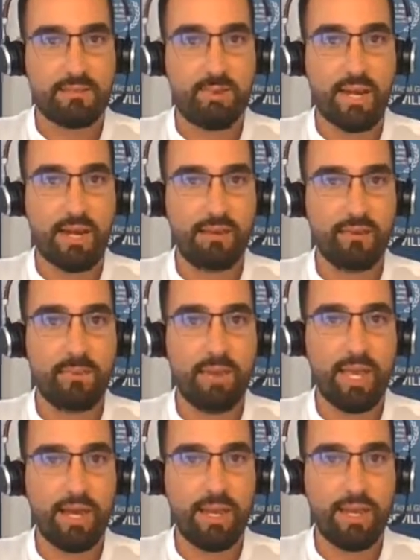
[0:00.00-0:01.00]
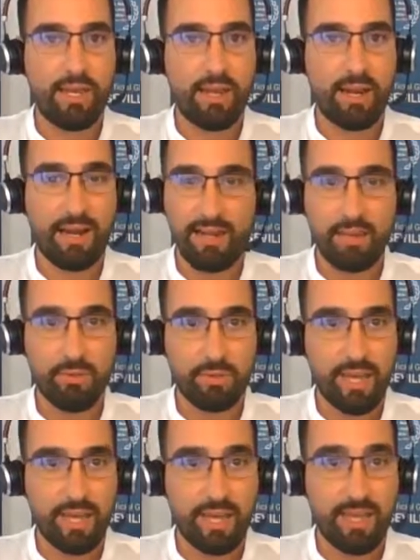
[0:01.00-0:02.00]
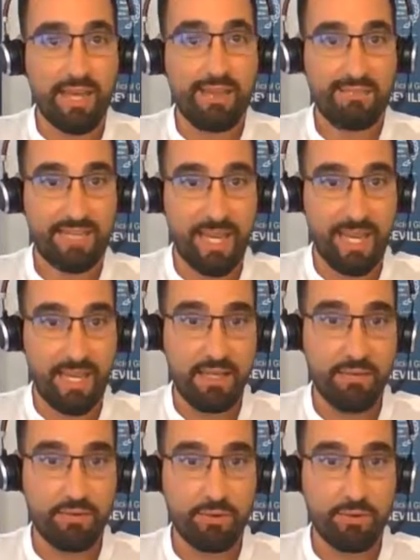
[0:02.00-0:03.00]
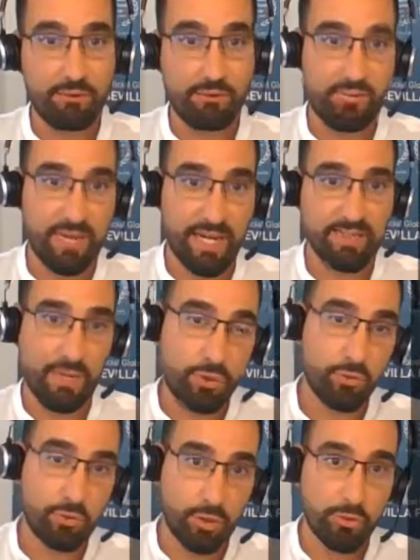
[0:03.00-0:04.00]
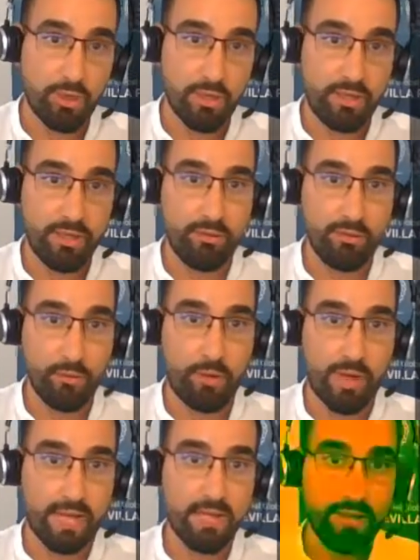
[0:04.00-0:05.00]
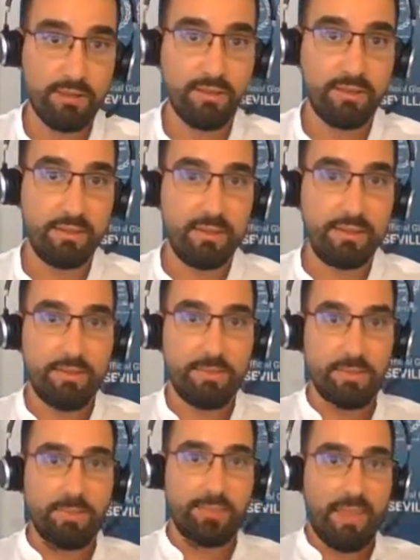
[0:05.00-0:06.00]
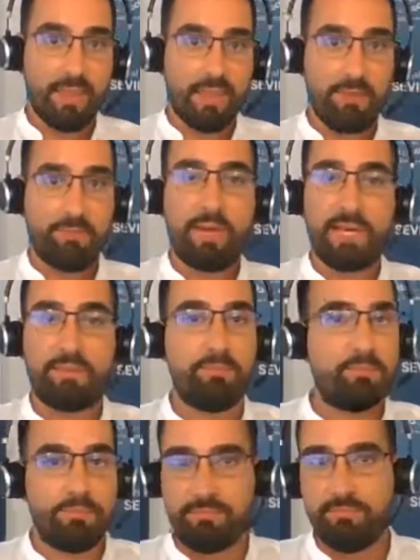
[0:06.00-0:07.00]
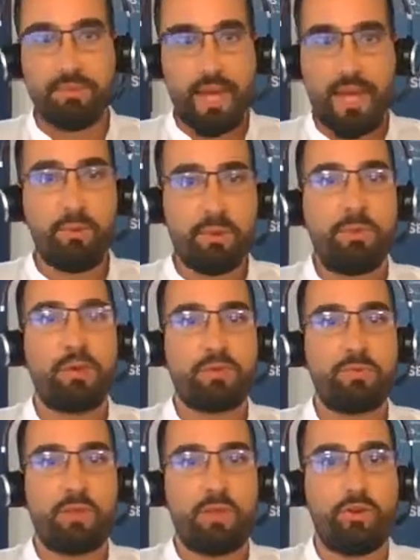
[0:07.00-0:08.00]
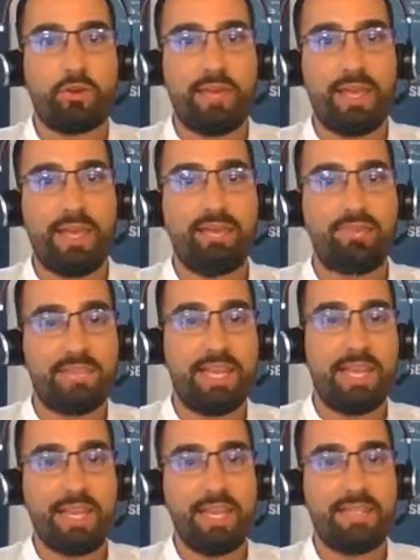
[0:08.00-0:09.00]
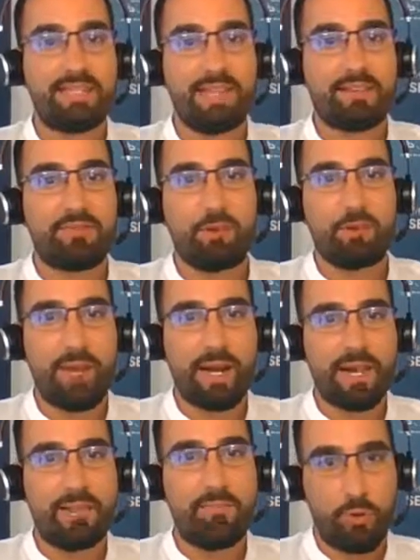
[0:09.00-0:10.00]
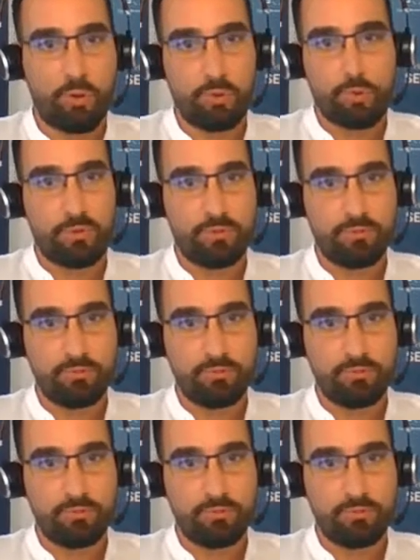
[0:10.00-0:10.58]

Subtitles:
Yes, we are ready to take a FCA from Financial Conduct Authority of UK. But I will be honest with you, the FCA is just for marketing purpose.